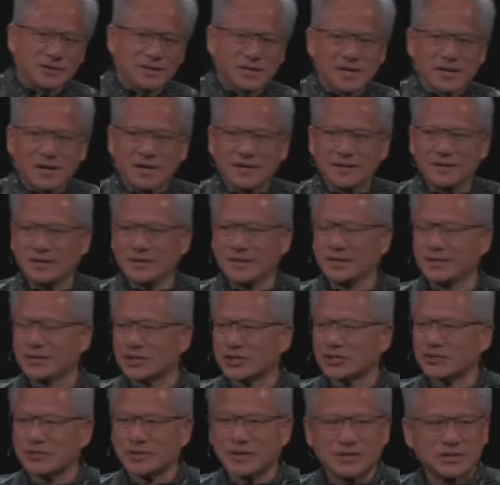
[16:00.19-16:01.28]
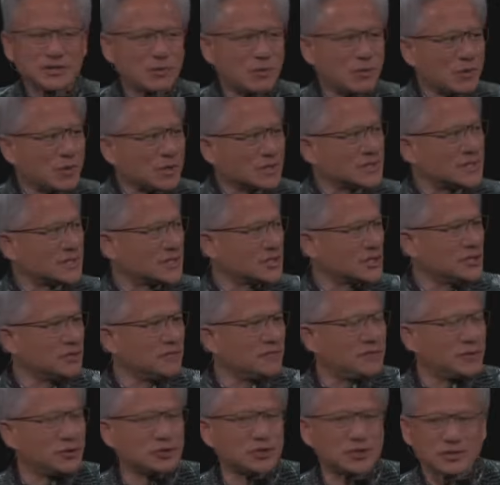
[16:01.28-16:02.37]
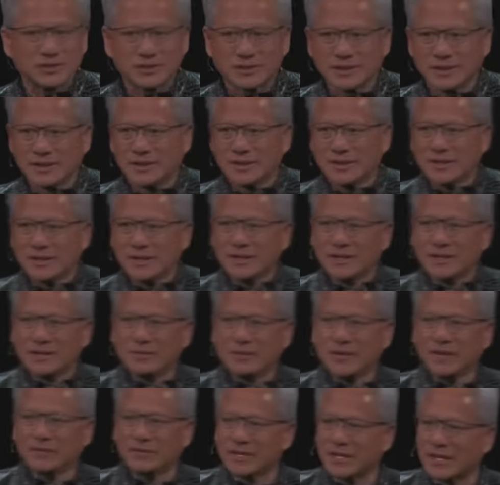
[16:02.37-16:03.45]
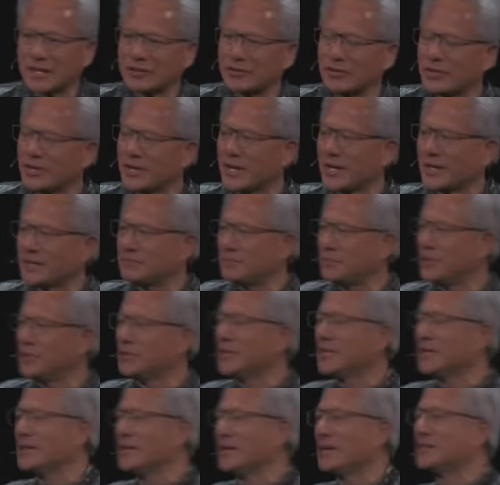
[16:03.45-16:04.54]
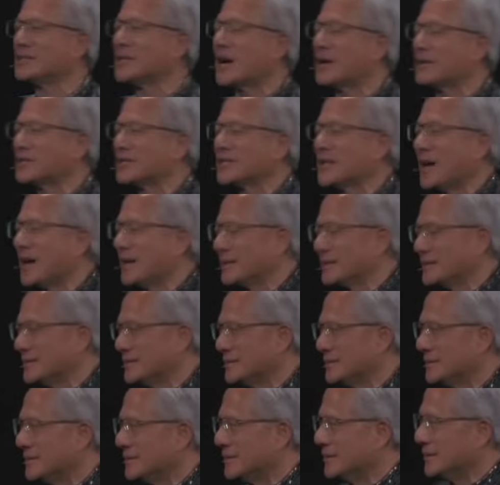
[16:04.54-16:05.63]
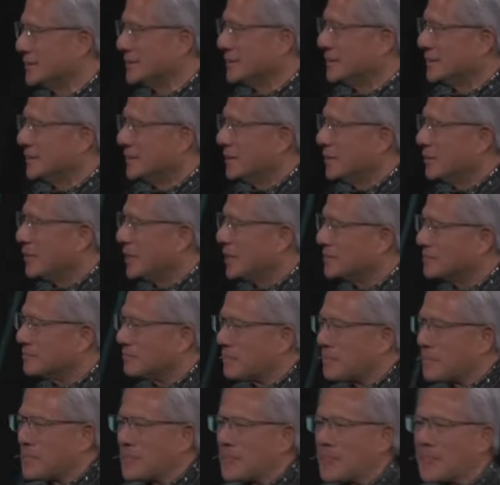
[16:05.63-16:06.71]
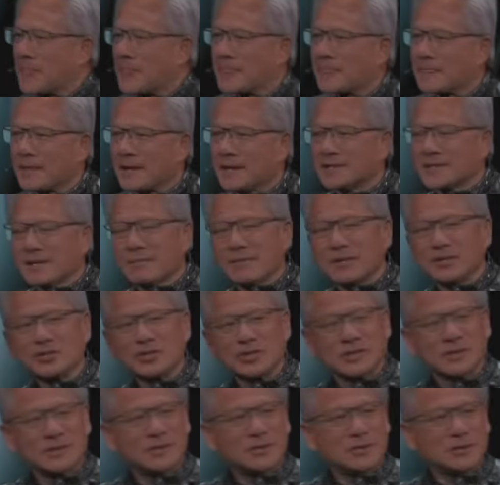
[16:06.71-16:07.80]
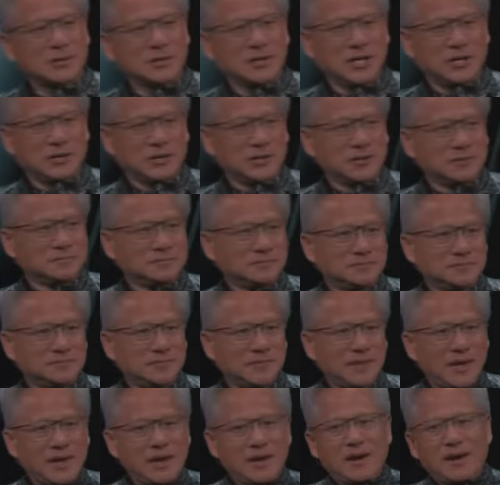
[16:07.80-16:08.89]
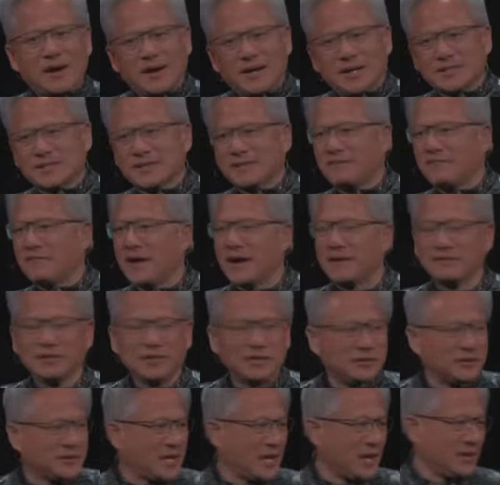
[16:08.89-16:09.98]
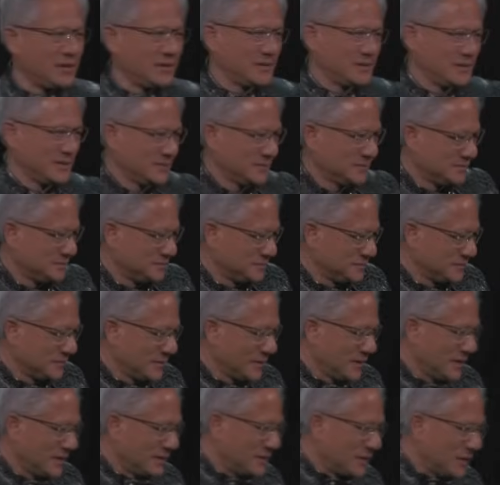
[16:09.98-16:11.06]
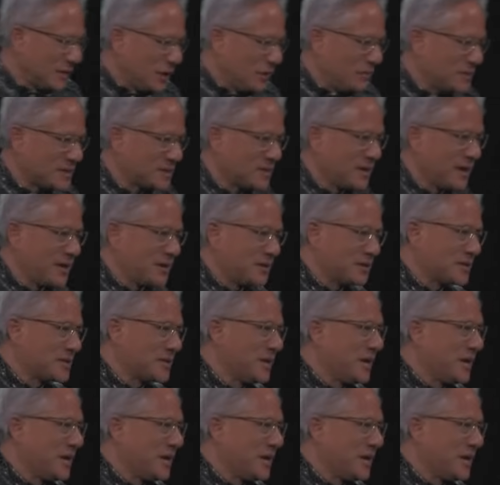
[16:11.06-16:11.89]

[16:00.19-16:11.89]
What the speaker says: to guide the industry towards this new future, we have to get good at building the entire stack. Well, as I mentioned earlier, AI is a five-layer cake. The lowest layer is